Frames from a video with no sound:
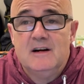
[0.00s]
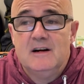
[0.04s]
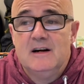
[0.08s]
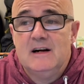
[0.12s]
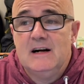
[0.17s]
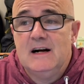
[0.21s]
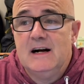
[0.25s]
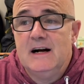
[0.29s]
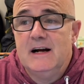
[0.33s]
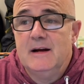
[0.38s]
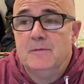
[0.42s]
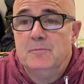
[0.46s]

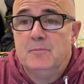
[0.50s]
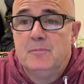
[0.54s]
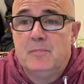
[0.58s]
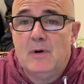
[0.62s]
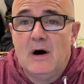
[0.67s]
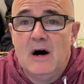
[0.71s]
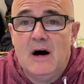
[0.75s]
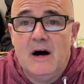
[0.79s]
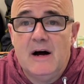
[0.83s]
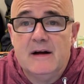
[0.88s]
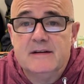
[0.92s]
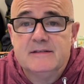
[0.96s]
I
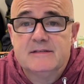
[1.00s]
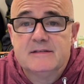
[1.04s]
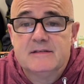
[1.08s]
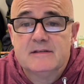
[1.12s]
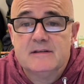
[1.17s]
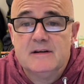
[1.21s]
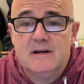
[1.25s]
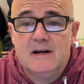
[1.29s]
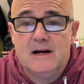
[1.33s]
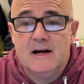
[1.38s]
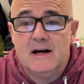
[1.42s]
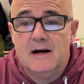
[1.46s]
bought
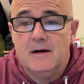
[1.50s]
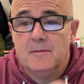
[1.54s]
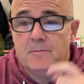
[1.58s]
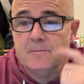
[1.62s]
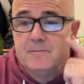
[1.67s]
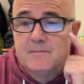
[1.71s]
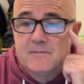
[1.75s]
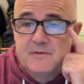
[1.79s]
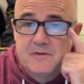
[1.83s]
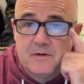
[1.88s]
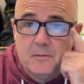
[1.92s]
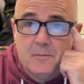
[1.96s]

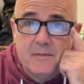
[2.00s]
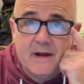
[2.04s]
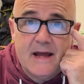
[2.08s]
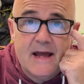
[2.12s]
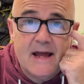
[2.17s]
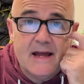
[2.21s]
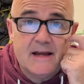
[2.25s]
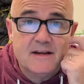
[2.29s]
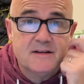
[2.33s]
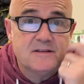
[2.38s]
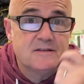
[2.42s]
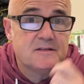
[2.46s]
some
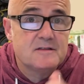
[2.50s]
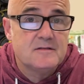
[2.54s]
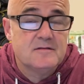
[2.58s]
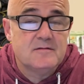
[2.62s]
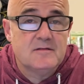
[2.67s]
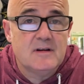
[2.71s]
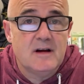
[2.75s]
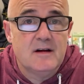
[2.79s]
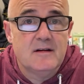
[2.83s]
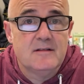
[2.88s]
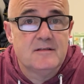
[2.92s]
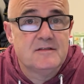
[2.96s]
eggs,
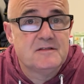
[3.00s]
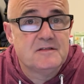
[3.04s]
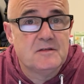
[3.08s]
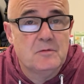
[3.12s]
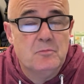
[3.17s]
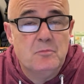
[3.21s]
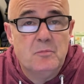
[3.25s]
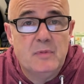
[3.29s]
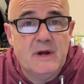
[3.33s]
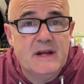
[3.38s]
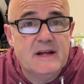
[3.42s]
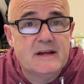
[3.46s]

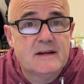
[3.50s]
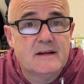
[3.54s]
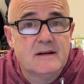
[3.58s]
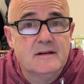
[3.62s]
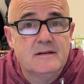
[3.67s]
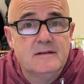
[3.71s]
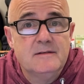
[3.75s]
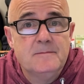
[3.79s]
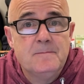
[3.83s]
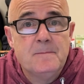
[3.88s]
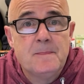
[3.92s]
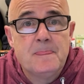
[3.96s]
some
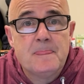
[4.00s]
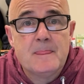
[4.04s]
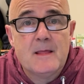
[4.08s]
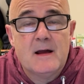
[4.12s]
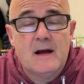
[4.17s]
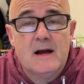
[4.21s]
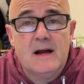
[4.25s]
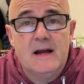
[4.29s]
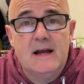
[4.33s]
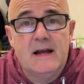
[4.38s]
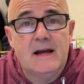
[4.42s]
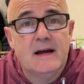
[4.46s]
bacon,
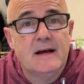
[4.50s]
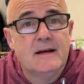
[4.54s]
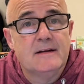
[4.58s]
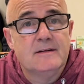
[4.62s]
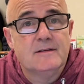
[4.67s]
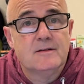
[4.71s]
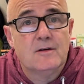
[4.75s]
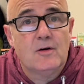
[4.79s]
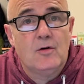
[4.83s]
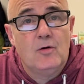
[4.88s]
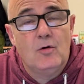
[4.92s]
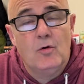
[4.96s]

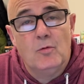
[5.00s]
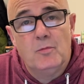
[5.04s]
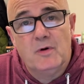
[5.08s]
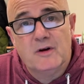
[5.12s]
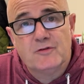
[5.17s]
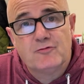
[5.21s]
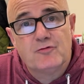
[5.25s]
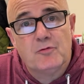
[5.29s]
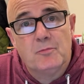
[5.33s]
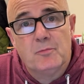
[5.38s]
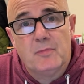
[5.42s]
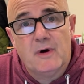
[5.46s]
and a whole
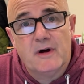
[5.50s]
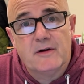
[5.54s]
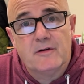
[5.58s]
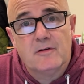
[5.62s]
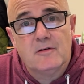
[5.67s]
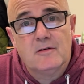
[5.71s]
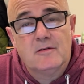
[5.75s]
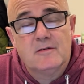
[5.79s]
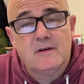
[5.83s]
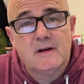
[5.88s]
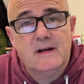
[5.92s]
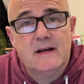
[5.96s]
bunch of
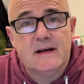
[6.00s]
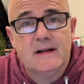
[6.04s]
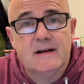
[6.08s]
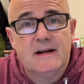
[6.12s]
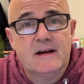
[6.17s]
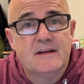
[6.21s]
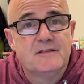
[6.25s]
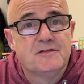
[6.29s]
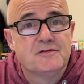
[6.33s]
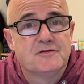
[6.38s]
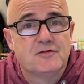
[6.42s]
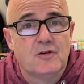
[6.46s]
butter. And
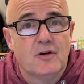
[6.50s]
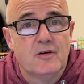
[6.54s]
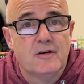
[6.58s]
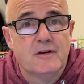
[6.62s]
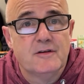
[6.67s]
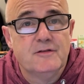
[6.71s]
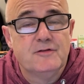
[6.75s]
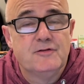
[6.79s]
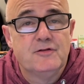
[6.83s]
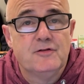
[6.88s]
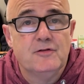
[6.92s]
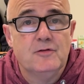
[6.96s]
I
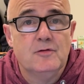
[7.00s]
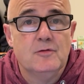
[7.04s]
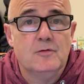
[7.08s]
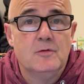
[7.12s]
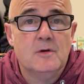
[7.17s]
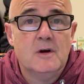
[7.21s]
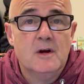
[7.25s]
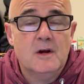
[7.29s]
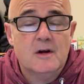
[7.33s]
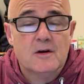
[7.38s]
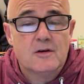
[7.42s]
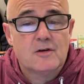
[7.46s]
started to
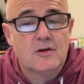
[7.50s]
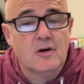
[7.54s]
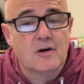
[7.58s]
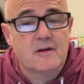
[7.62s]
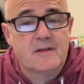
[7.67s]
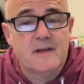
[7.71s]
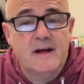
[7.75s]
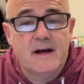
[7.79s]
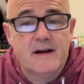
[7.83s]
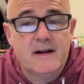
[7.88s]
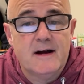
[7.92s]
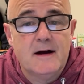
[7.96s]
cook
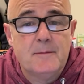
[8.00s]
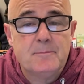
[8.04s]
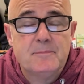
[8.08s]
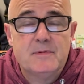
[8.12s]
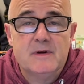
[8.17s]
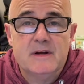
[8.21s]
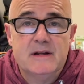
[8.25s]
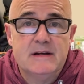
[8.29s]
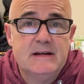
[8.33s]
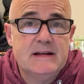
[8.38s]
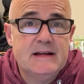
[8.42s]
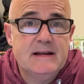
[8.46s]
that up
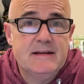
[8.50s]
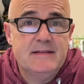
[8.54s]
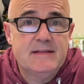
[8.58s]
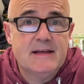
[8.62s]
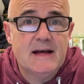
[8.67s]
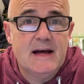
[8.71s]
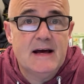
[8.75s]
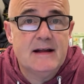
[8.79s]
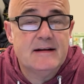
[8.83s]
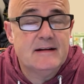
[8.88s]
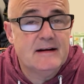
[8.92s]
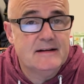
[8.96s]
and eat
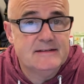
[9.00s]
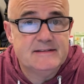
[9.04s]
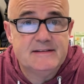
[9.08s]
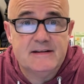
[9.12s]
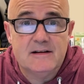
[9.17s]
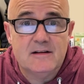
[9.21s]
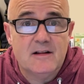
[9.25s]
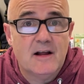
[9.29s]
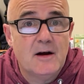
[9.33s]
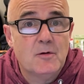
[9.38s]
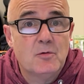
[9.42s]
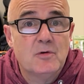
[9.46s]
that
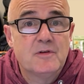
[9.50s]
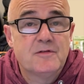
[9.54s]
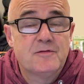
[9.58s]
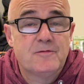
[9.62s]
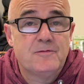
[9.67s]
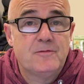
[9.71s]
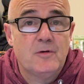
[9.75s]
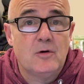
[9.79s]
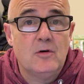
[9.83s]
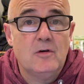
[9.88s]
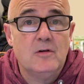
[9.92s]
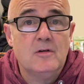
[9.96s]
until I was
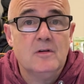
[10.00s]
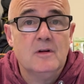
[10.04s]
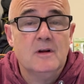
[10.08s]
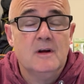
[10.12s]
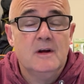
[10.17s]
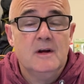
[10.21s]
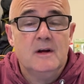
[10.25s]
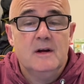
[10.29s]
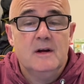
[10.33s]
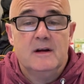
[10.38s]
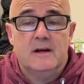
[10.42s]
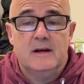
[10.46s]
full,
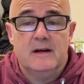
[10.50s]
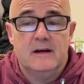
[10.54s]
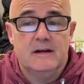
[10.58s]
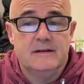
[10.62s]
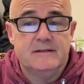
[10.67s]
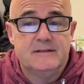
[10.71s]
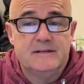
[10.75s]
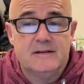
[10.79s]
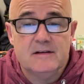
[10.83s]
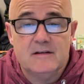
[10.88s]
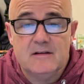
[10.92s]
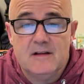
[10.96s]

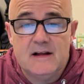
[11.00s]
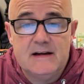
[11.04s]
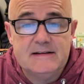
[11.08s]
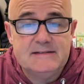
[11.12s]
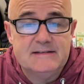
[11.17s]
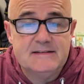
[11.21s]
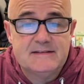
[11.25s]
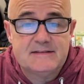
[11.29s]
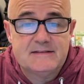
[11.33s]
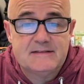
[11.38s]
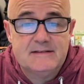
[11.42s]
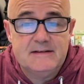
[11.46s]
until I
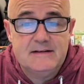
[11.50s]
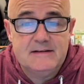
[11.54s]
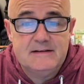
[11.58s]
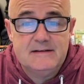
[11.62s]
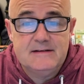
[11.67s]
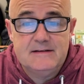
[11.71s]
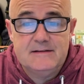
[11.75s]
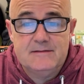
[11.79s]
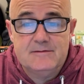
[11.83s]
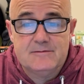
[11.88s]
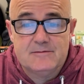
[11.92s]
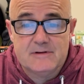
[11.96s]
just
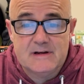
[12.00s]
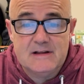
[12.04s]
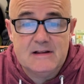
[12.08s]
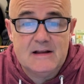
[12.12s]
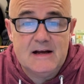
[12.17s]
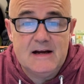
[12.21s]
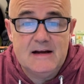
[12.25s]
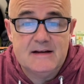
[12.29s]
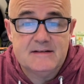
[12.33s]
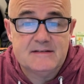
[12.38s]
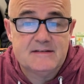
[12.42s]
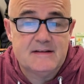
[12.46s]

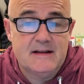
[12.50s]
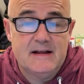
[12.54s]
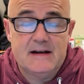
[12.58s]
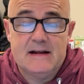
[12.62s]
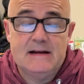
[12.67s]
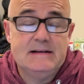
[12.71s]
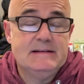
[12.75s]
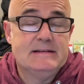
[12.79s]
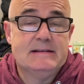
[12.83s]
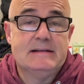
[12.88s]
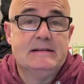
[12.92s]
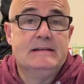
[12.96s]
realized that
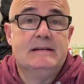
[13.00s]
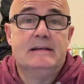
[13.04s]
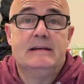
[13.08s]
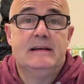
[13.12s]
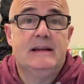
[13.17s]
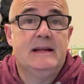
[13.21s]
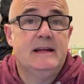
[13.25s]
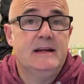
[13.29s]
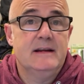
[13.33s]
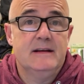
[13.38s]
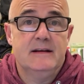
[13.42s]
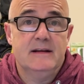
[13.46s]
I didn't
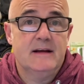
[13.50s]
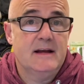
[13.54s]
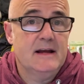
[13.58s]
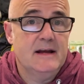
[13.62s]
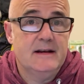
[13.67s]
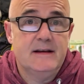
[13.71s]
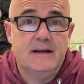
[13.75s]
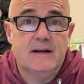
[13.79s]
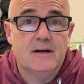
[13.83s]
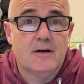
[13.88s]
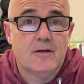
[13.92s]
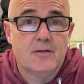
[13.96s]
need
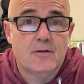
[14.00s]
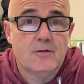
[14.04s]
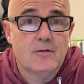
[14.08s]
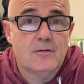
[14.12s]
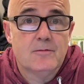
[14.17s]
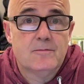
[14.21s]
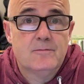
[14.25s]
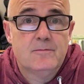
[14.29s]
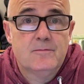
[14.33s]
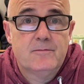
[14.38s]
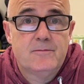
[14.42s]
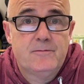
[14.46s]
any
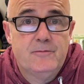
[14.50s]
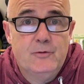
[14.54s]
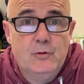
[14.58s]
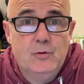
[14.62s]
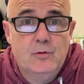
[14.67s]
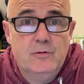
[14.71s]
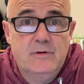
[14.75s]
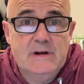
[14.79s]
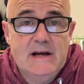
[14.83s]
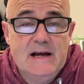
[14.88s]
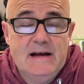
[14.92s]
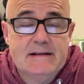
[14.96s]
other
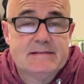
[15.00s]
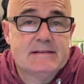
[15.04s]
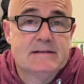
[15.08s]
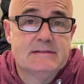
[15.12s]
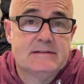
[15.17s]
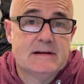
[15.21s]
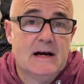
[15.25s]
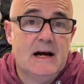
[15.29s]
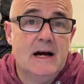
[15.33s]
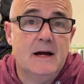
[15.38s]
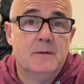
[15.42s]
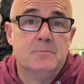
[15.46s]
food at the
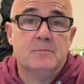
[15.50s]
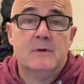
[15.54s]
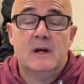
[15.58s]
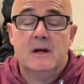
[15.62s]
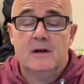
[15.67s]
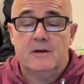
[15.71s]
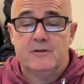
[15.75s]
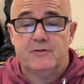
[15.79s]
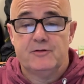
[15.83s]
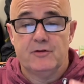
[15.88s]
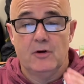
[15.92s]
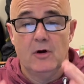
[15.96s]
time.
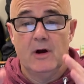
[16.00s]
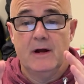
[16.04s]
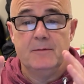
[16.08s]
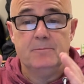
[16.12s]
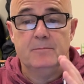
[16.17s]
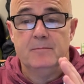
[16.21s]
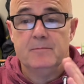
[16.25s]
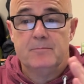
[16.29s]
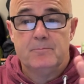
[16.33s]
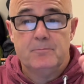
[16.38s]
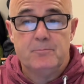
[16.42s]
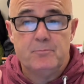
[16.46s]
So I
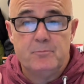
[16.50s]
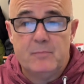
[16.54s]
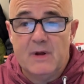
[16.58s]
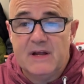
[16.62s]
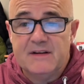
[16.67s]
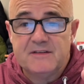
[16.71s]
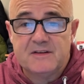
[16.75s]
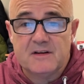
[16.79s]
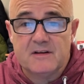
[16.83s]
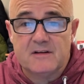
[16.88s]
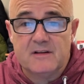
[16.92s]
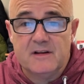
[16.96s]

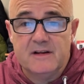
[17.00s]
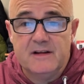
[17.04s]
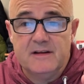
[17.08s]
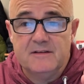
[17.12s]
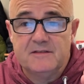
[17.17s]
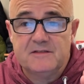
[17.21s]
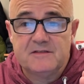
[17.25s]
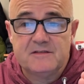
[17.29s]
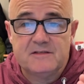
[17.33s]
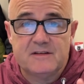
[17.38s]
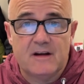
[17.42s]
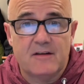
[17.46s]
basically
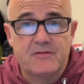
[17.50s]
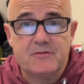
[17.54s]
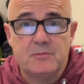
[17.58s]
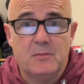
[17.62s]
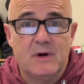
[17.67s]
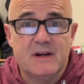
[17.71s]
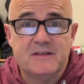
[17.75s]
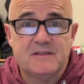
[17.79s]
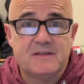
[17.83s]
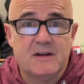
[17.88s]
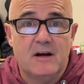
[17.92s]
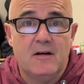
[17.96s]
stuffed
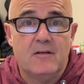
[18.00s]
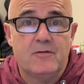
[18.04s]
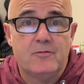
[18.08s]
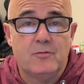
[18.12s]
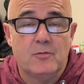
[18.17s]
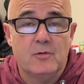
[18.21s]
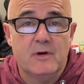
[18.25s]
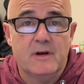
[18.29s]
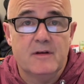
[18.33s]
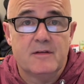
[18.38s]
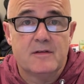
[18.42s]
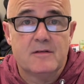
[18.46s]
myself
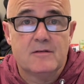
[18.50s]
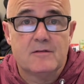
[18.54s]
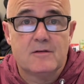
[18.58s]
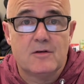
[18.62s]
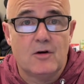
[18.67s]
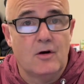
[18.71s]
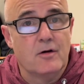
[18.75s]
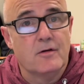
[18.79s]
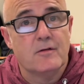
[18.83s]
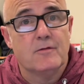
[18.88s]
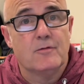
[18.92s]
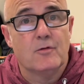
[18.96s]
with
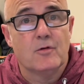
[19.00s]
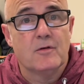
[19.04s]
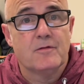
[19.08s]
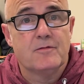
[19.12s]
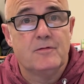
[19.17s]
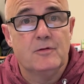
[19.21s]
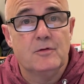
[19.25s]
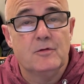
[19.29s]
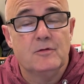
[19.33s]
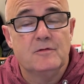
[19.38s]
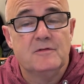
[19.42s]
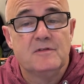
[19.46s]
carnivore
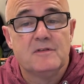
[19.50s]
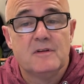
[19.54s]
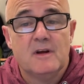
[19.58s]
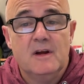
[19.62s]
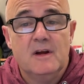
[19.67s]
foods.